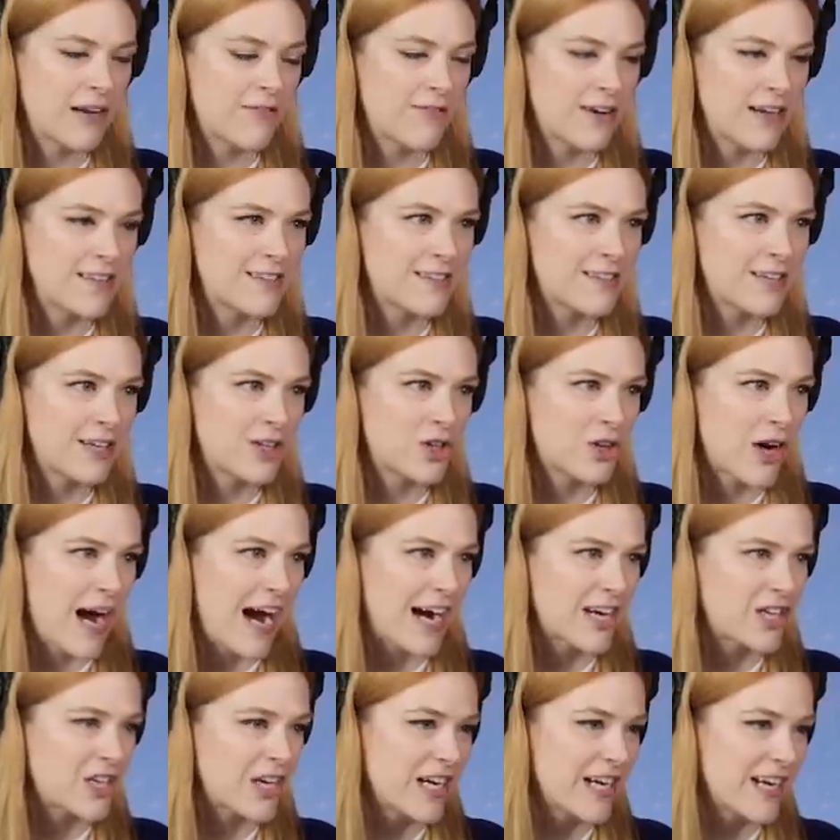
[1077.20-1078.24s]
confess
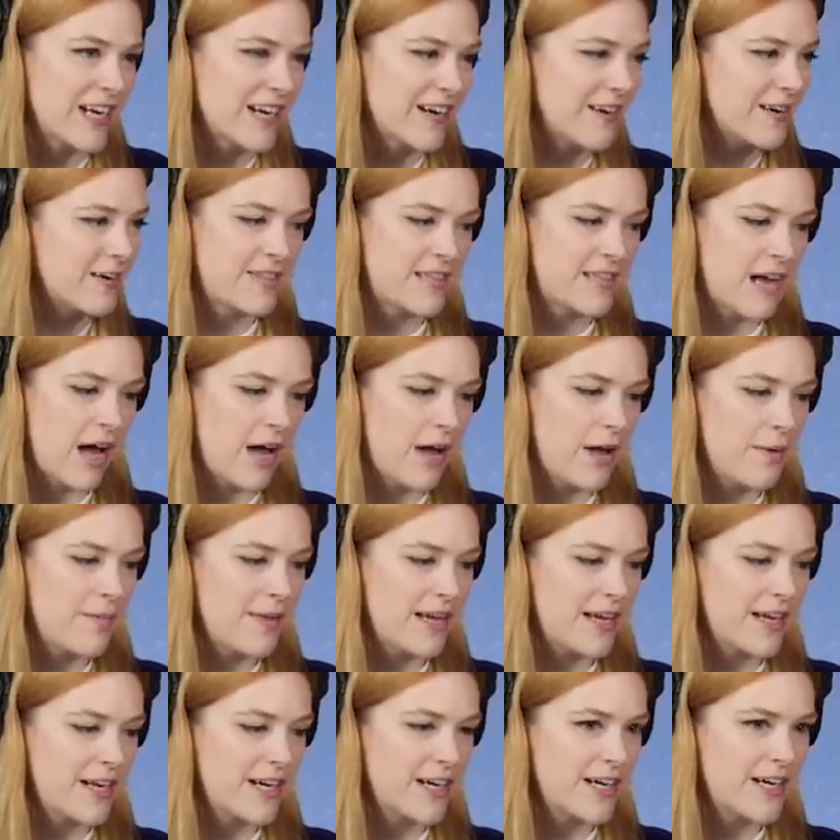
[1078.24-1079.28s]
attraction. Tell him
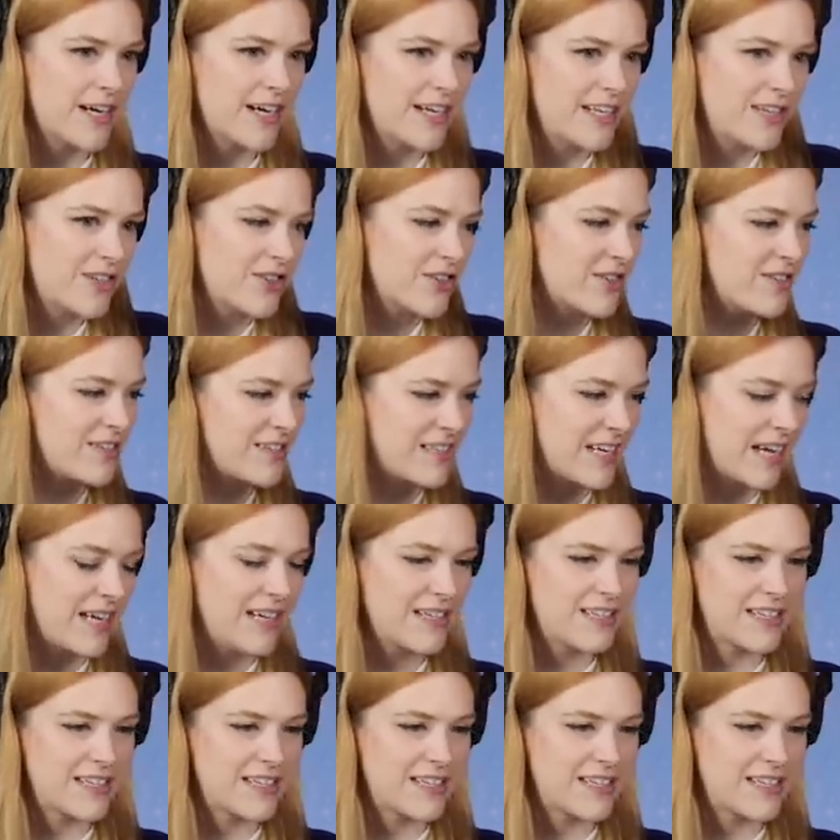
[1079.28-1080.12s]
that you're interested.